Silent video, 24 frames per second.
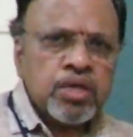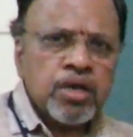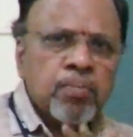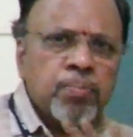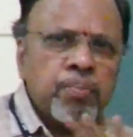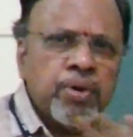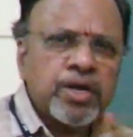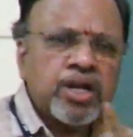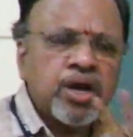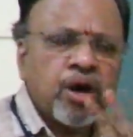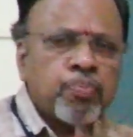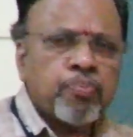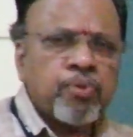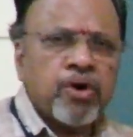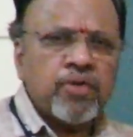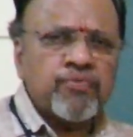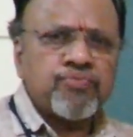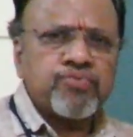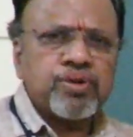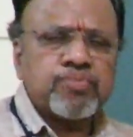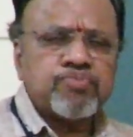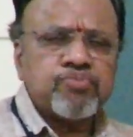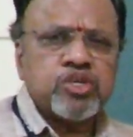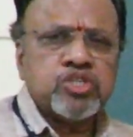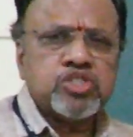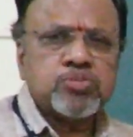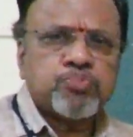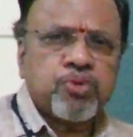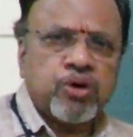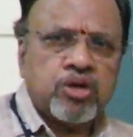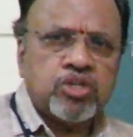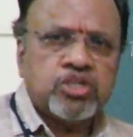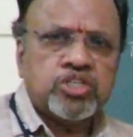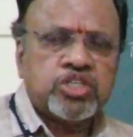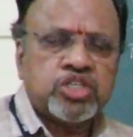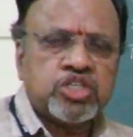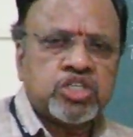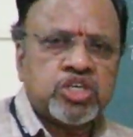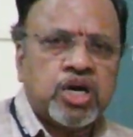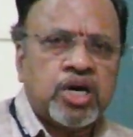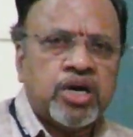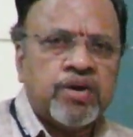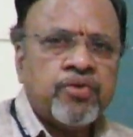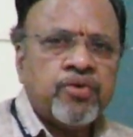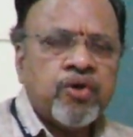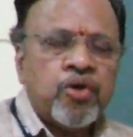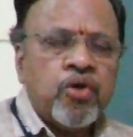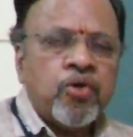But apart from this
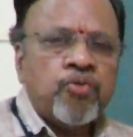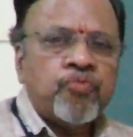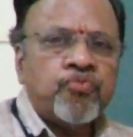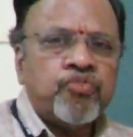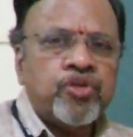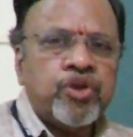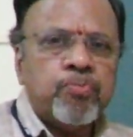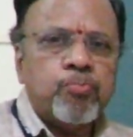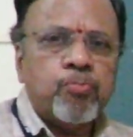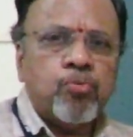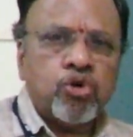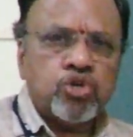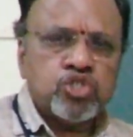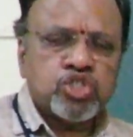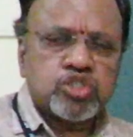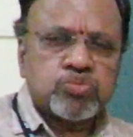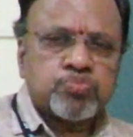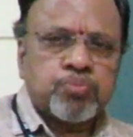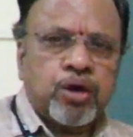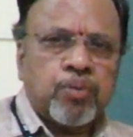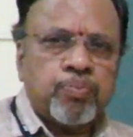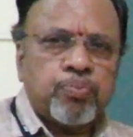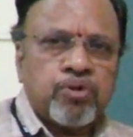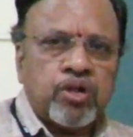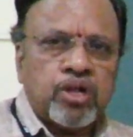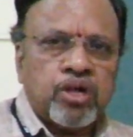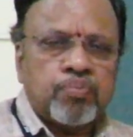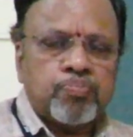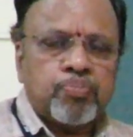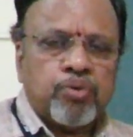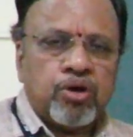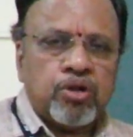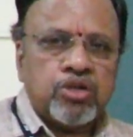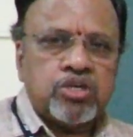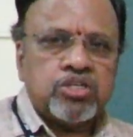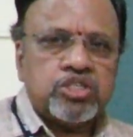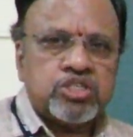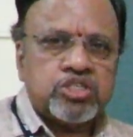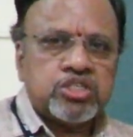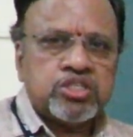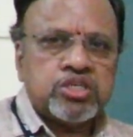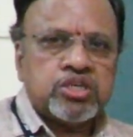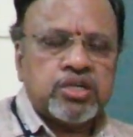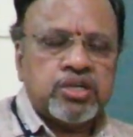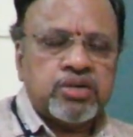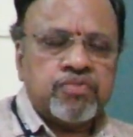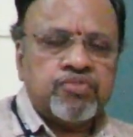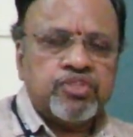polyhedra, the most popular
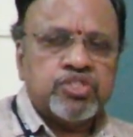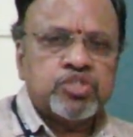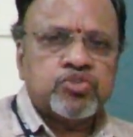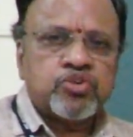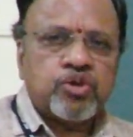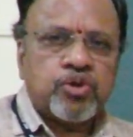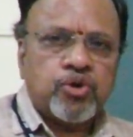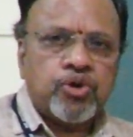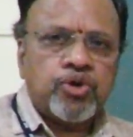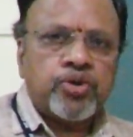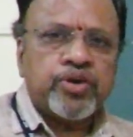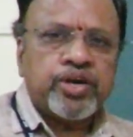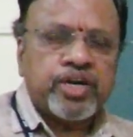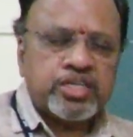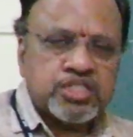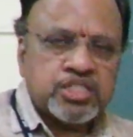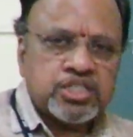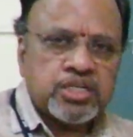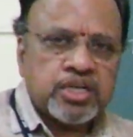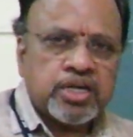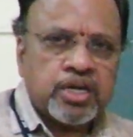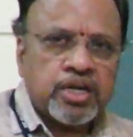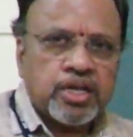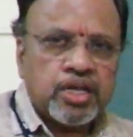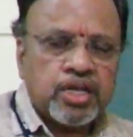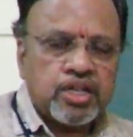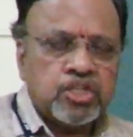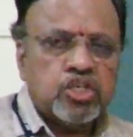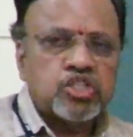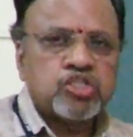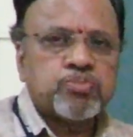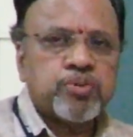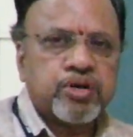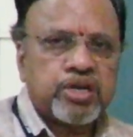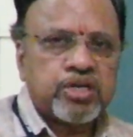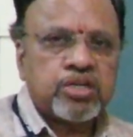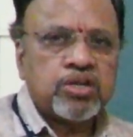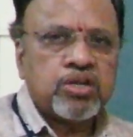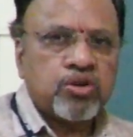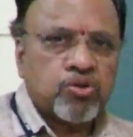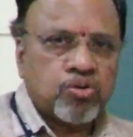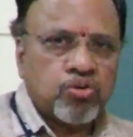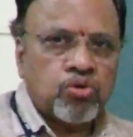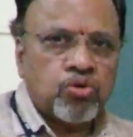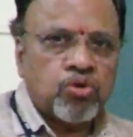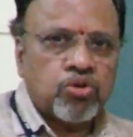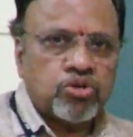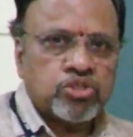polyhedron which we are going to consider in this
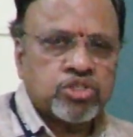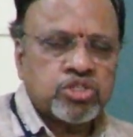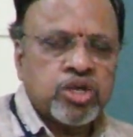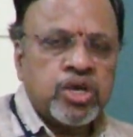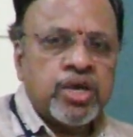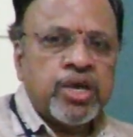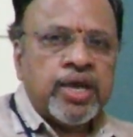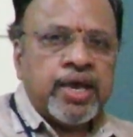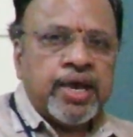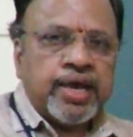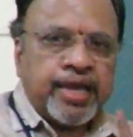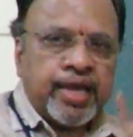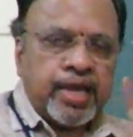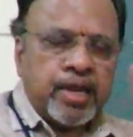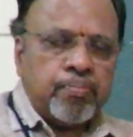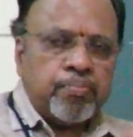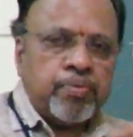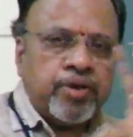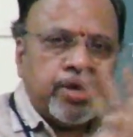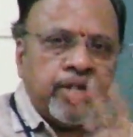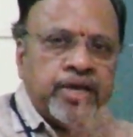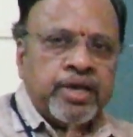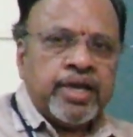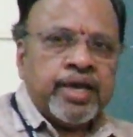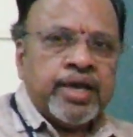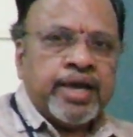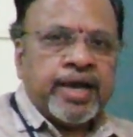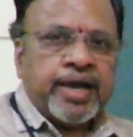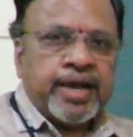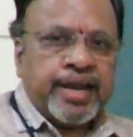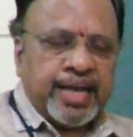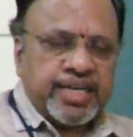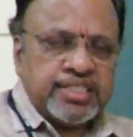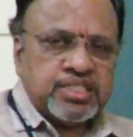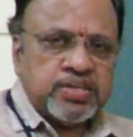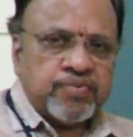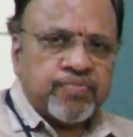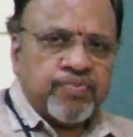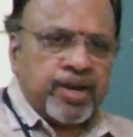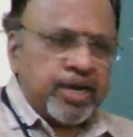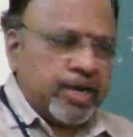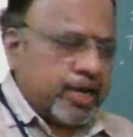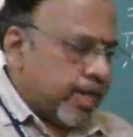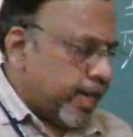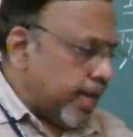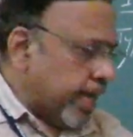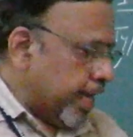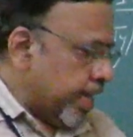particular course can be
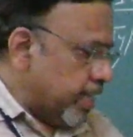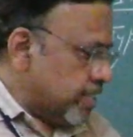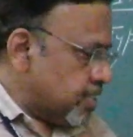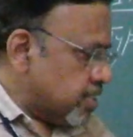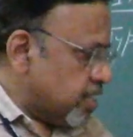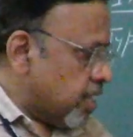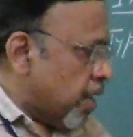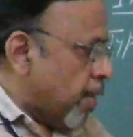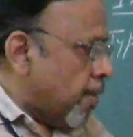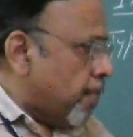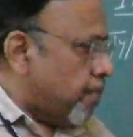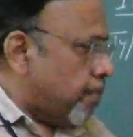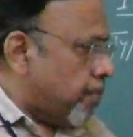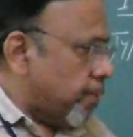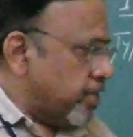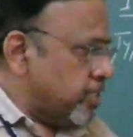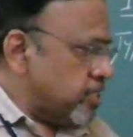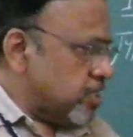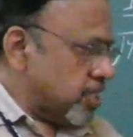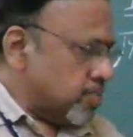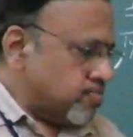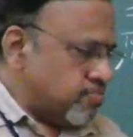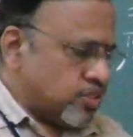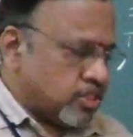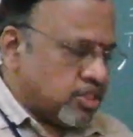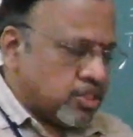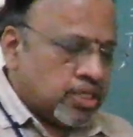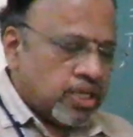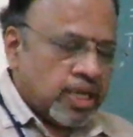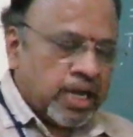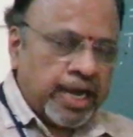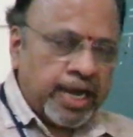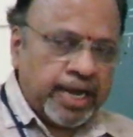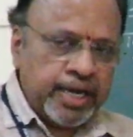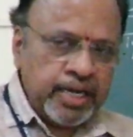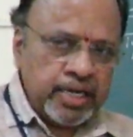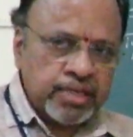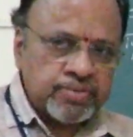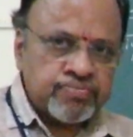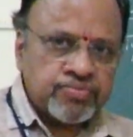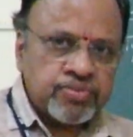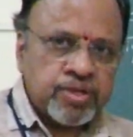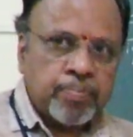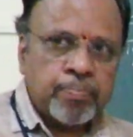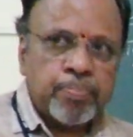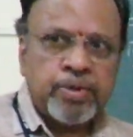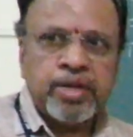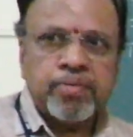classified as prisms and
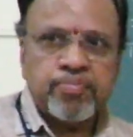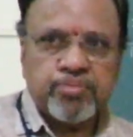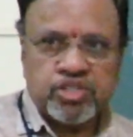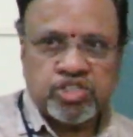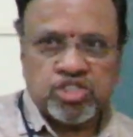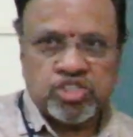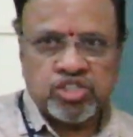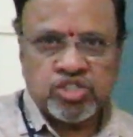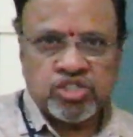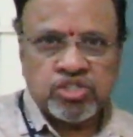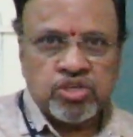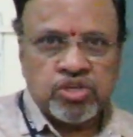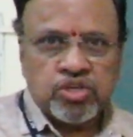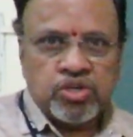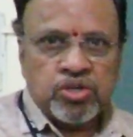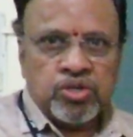pyramids.